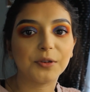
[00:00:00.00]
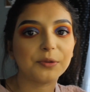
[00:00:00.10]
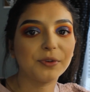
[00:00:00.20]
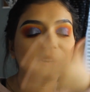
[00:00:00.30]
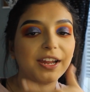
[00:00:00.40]
I
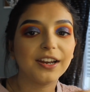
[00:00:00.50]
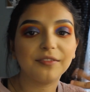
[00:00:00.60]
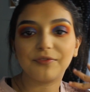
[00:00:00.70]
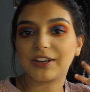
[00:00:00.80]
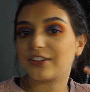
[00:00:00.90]
went ahead
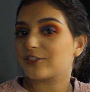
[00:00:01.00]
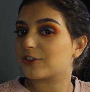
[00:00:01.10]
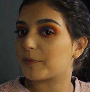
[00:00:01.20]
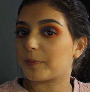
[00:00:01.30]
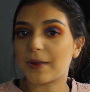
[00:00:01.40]
and finished
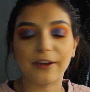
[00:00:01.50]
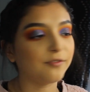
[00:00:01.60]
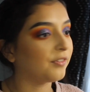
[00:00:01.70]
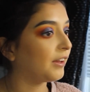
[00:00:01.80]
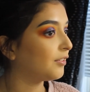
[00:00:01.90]
my
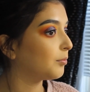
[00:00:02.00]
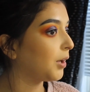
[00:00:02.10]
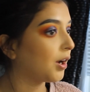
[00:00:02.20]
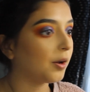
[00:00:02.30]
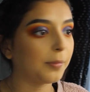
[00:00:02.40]
face
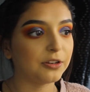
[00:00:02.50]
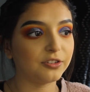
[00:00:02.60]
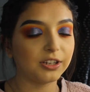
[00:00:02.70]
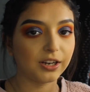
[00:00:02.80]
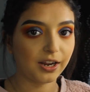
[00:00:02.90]
makeup. I
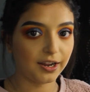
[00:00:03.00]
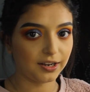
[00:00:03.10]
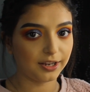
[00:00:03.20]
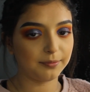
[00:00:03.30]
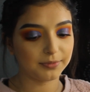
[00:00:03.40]
just need
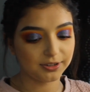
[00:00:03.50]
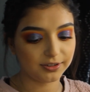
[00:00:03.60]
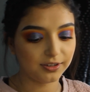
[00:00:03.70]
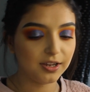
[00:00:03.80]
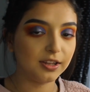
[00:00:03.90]
highlight, but
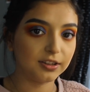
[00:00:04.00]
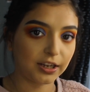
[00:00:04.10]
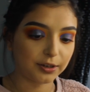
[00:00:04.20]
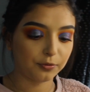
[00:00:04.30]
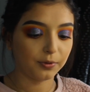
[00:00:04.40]

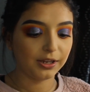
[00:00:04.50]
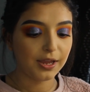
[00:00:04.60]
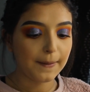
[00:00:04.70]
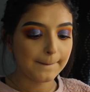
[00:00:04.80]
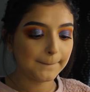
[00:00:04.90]
that can wait.
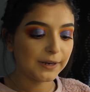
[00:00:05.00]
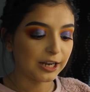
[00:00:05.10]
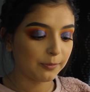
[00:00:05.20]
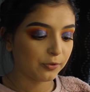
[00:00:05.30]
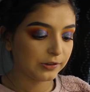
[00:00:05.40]
But
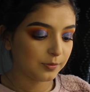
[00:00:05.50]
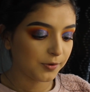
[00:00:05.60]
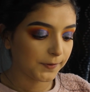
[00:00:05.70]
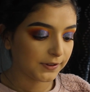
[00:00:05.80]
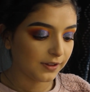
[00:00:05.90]
now I'm going to
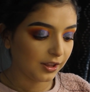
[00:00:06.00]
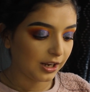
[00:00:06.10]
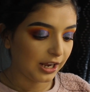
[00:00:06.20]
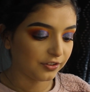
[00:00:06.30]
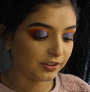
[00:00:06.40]
move on to the
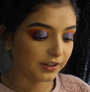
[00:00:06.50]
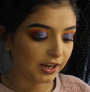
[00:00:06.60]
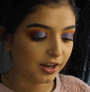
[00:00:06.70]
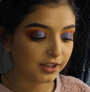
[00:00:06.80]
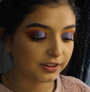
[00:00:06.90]
lashes. I
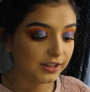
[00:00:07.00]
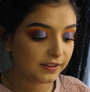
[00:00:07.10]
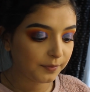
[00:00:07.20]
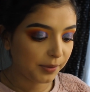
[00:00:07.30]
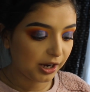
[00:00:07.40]
got
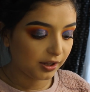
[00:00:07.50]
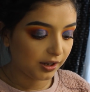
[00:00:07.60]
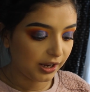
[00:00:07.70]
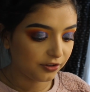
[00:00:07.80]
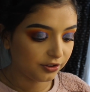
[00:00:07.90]
these pack of
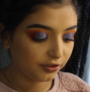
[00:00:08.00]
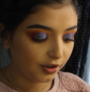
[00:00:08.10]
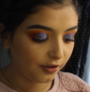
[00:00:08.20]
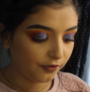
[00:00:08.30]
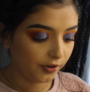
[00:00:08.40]
lashes
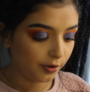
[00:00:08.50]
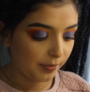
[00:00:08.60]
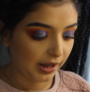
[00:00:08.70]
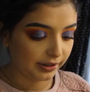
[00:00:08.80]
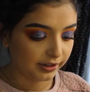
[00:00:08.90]
off
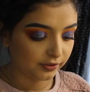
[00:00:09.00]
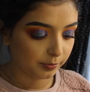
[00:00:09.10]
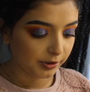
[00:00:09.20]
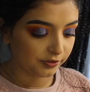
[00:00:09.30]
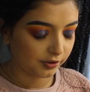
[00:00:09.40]

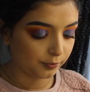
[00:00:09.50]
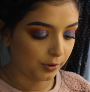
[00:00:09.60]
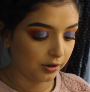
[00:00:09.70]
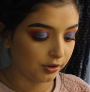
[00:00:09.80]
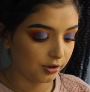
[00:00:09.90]
AliExpress a
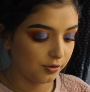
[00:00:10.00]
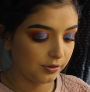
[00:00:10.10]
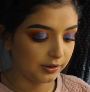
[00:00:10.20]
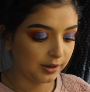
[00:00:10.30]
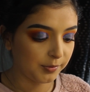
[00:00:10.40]
while ago,
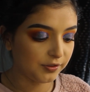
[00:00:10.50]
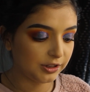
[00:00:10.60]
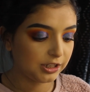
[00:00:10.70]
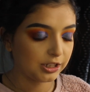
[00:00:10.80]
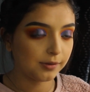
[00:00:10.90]
and I'm
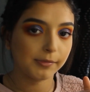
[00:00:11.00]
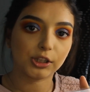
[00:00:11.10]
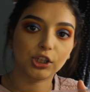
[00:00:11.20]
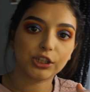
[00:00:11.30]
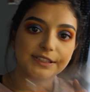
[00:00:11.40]
using the number
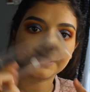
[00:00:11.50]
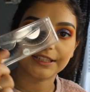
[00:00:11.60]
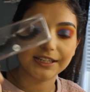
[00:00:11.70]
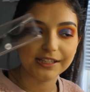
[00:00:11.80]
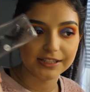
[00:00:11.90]

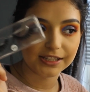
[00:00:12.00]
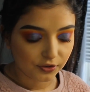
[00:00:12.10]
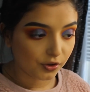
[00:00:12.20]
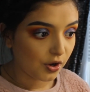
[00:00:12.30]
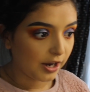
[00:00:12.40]
36.
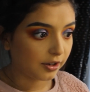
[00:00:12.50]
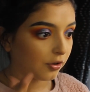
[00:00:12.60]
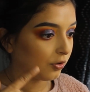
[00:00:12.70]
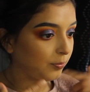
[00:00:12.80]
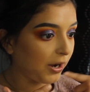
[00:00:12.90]
So I
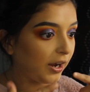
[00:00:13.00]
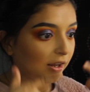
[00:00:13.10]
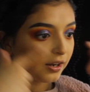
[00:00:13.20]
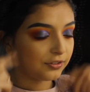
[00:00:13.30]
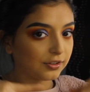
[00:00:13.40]
curled my
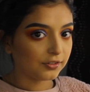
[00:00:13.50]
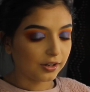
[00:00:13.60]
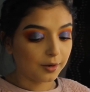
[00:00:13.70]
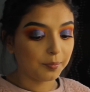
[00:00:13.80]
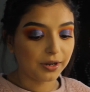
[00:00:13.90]
eyelashes
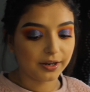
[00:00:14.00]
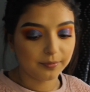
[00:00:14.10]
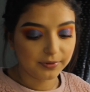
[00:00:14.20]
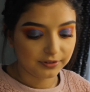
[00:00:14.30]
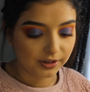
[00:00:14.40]
and applied
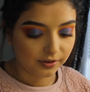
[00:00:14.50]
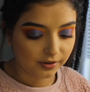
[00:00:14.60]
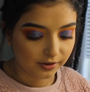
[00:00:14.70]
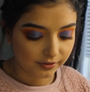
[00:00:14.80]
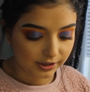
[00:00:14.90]
mascara
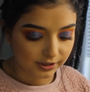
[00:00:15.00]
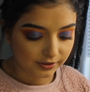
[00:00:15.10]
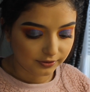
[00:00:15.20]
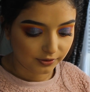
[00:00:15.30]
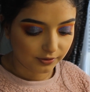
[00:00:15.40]
already.
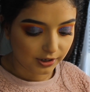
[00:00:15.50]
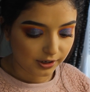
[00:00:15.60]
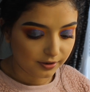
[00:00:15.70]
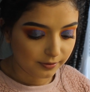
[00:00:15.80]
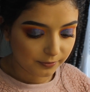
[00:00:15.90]
So
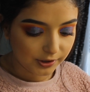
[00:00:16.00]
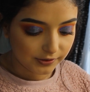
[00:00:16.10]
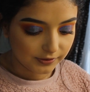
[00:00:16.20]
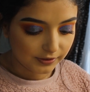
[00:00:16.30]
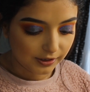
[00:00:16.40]
now I'm going
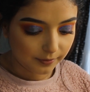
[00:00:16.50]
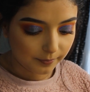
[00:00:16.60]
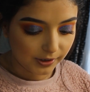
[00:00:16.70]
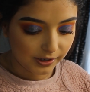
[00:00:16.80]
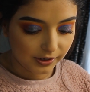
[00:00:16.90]
to take
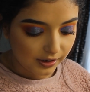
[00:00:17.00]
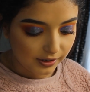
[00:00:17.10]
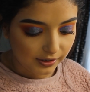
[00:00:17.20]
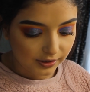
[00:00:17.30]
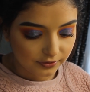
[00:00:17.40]
my
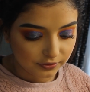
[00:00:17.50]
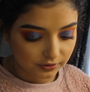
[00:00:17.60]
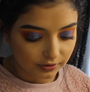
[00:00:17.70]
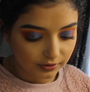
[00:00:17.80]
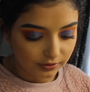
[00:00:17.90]

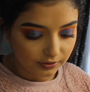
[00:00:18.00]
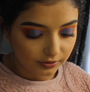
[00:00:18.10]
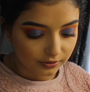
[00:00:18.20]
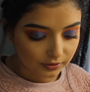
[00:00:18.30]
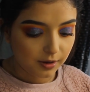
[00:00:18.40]

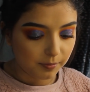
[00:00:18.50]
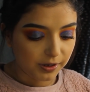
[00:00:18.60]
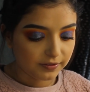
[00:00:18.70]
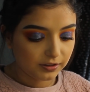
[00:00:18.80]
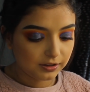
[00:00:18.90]
eyelashes and
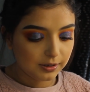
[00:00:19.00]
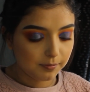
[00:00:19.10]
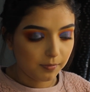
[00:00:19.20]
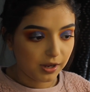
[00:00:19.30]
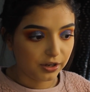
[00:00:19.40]
basically
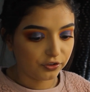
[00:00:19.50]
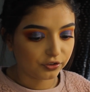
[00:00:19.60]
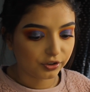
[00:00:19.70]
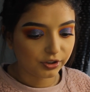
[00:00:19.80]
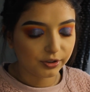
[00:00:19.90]

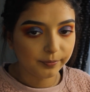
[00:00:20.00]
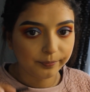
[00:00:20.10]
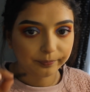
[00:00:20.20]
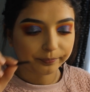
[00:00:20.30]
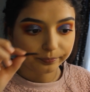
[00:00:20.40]
measure them.
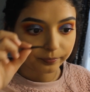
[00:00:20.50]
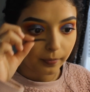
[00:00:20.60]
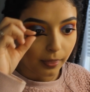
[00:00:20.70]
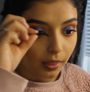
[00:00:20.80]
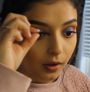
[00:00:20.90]

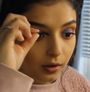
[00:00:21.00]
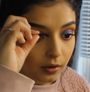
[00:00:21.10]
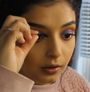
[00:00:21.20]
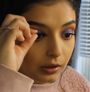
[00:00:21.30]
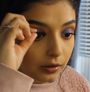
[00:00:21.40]

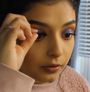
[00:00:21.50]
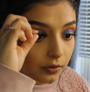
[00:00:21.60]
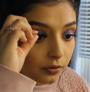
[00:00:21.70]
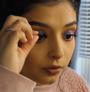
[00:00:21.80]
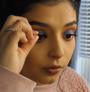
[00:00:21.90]

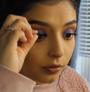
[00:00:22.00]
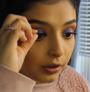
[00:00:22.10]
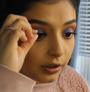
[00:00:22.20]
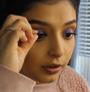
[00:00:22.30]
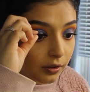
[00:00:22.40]
So
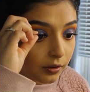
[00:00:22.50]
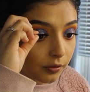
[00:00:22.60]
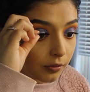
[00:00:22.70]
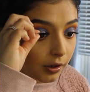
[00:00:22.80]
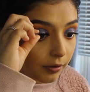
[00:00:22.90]
like
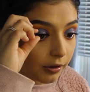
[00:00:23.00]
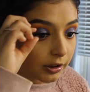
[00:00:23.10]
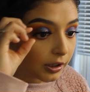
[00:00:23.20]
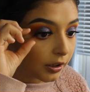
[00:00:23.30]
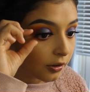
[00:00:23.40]
where I want
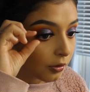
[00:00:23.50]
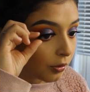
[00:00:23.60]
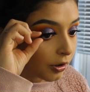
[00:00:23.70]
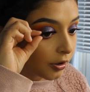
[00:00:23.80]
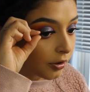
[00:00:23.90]
the inner
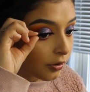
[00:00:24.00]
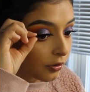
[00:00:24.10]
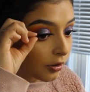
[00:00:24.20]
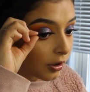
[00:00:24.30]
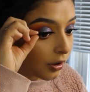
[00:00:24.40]
corner to
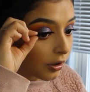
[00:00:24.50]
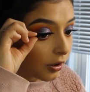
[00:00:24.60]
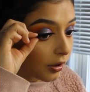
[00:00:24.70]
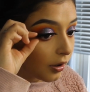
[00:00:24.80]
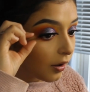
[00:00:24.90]
start,
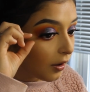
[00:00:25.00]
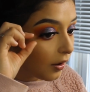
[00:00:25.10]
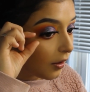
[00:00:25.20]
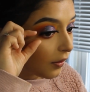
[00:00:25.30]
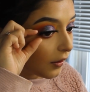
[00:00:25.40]

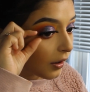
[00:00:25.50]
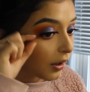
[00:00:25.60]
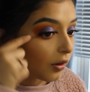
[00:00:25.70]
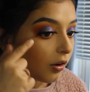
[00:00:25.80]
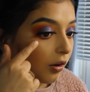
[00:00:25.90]
and then
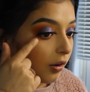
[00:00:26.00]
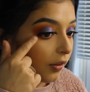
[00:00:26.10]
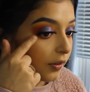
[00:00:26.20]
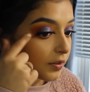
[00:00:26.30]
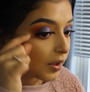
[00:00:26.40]
like all
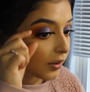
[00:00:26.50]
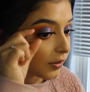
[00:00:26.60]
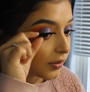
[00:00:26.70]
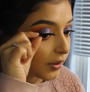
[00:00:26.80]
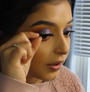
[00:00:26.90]
this
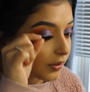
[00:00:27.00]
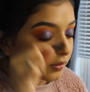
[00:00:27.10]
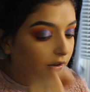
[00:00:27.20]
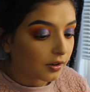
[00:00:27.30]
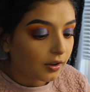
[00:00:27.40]
excess that needs
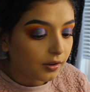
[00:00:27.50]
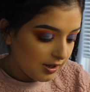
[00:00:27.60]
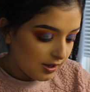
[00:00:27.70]
cut off.